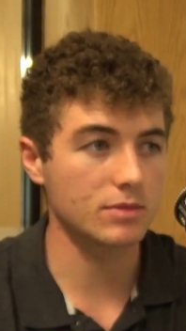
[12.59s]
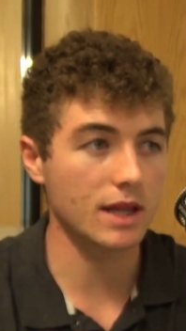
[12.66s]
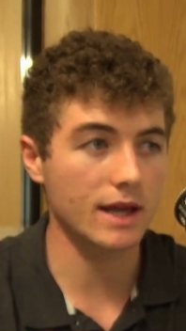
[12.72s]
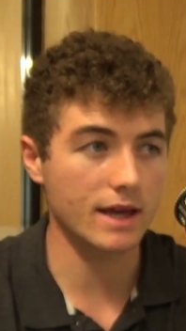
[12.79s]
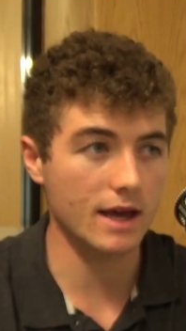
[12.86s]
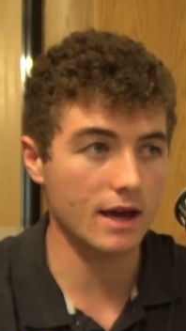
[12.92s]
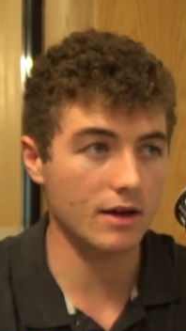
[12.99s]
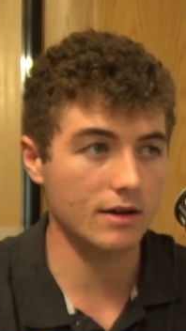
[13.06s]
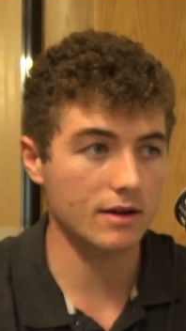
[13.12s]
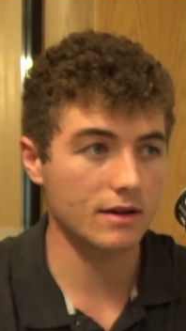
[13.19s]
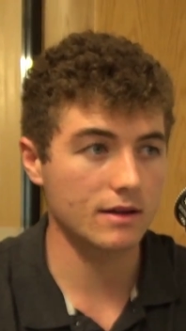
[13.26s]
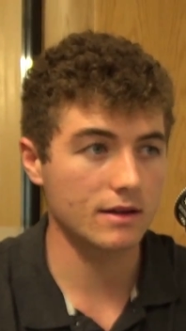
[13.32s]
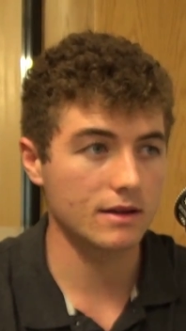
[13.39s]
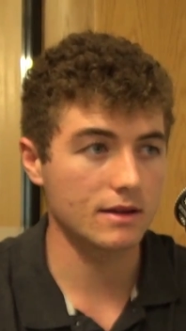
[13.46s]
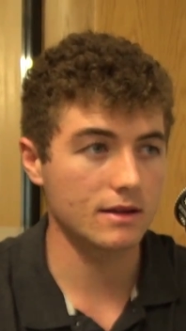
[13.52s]
play out
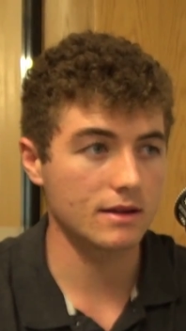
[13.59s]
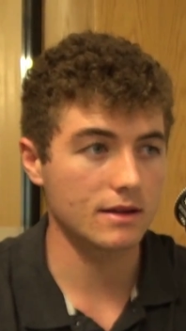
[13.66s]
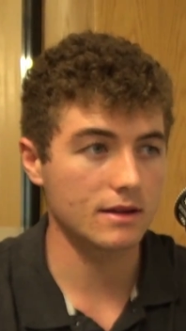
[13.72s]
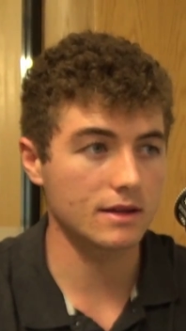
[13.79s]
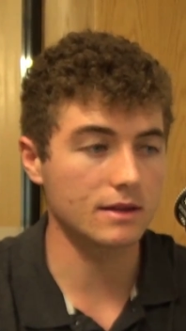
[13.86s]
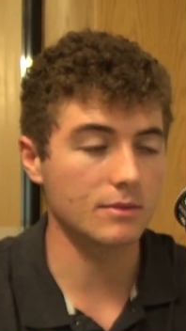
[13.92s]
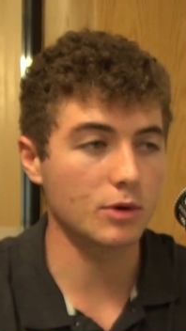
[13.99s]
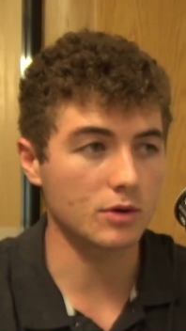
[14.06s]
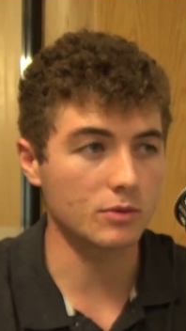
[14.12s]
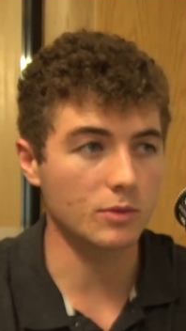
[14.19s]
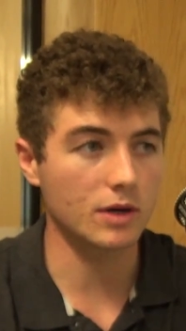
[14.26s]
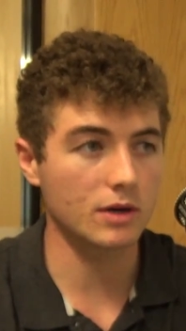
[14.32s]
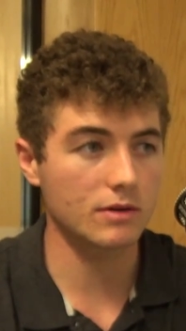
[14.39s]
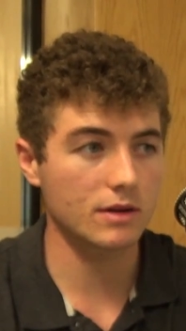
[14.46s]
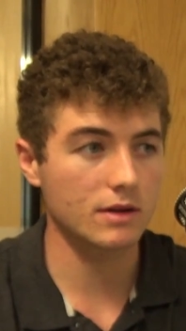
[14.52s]
in the modern
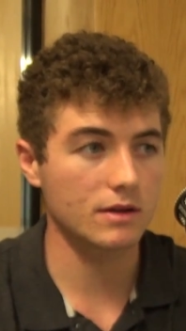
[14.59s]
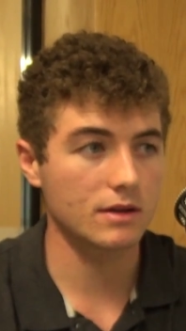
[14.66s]
world?